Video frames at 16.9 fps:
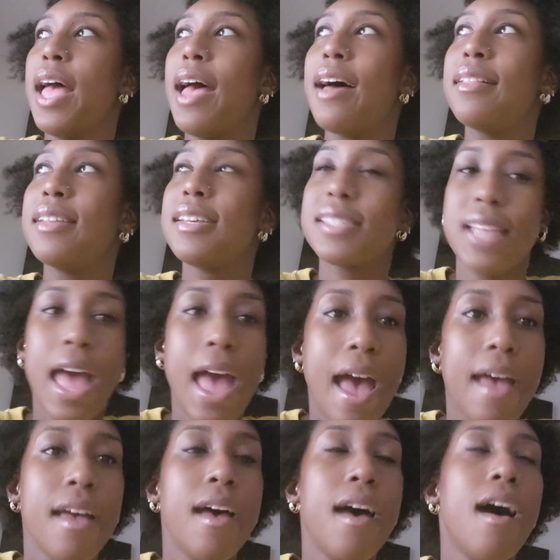the hell is
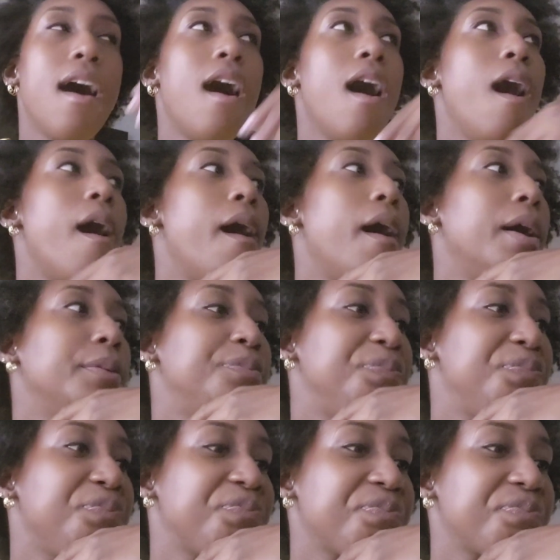that
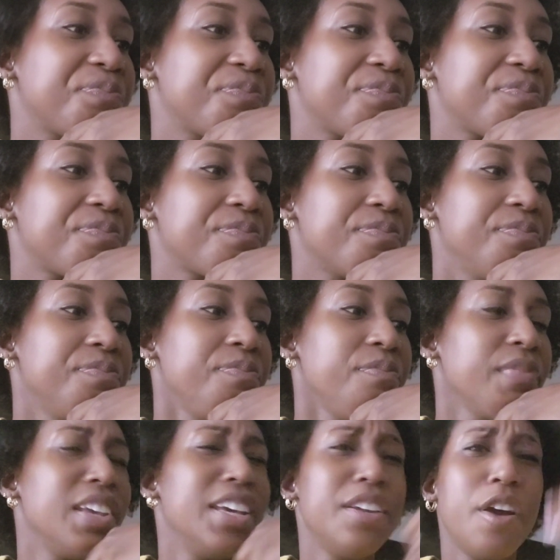um
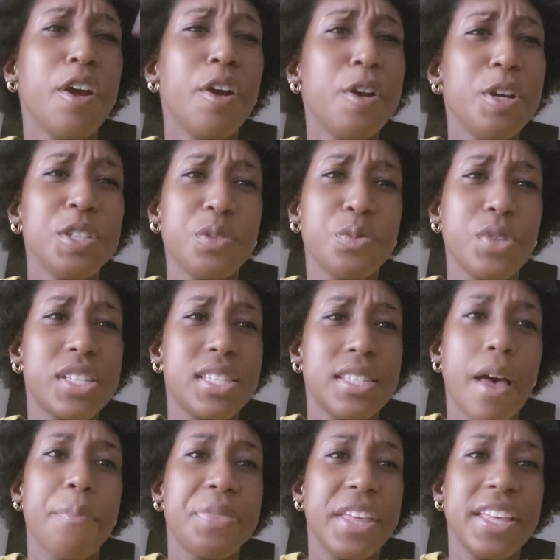and hers was
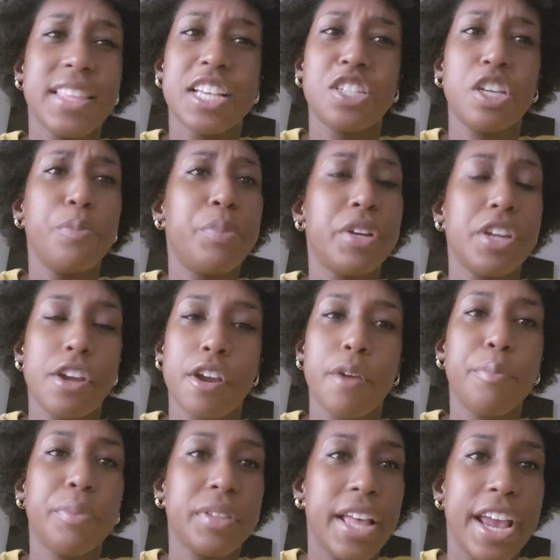something that she put in her
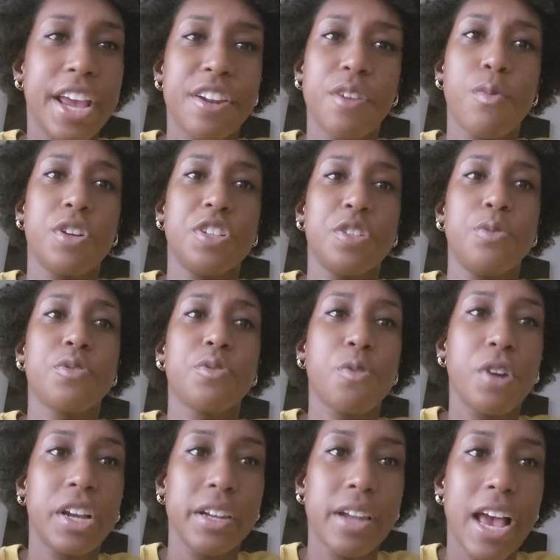planner when she was
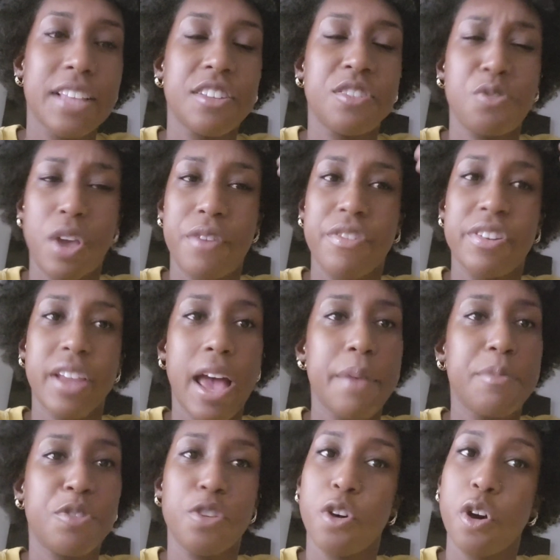organizing so every
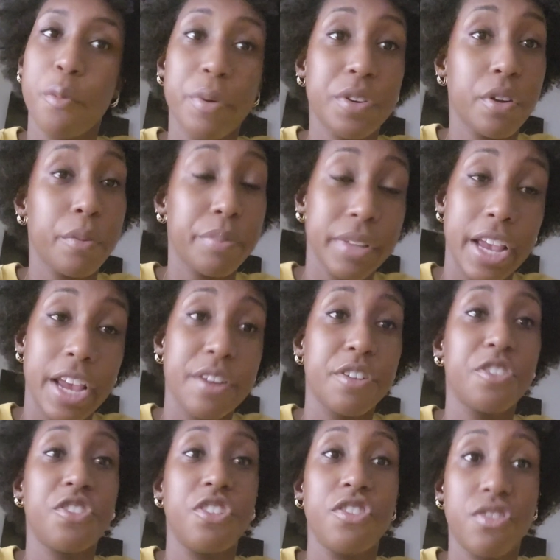time she opened her
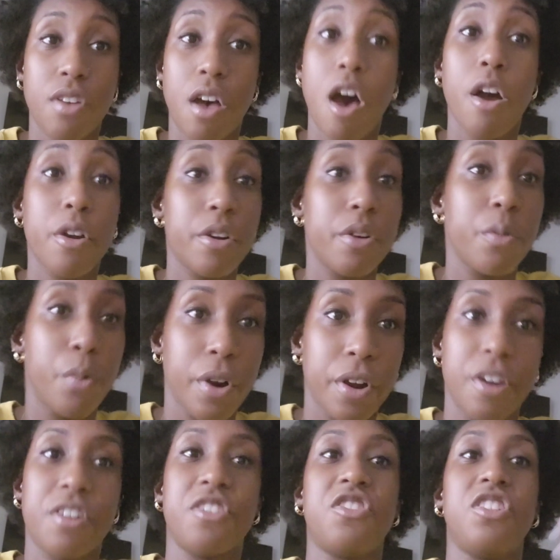planner she saw her
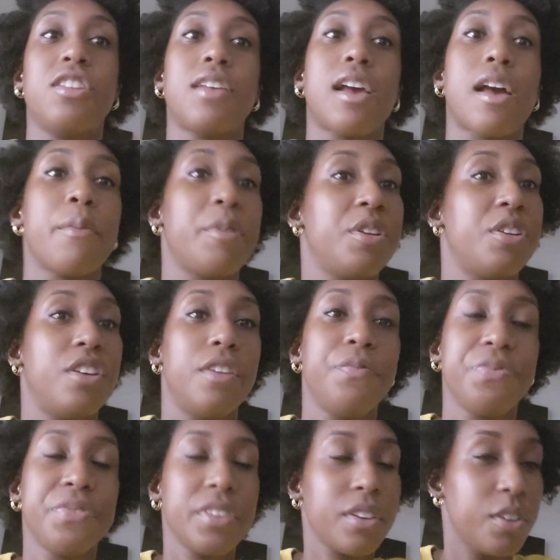word and she's like i'm gonna
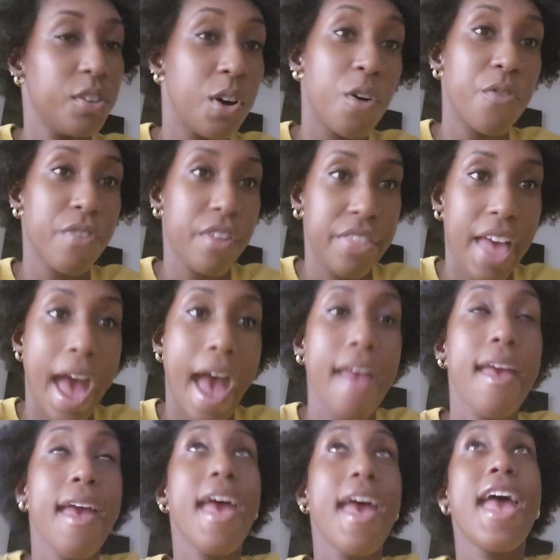go for that
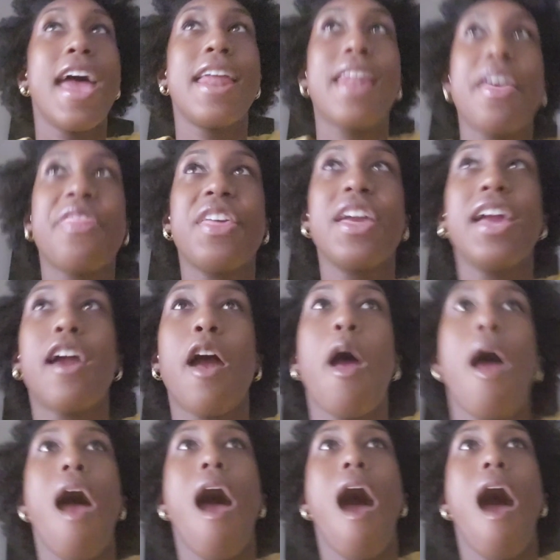and i think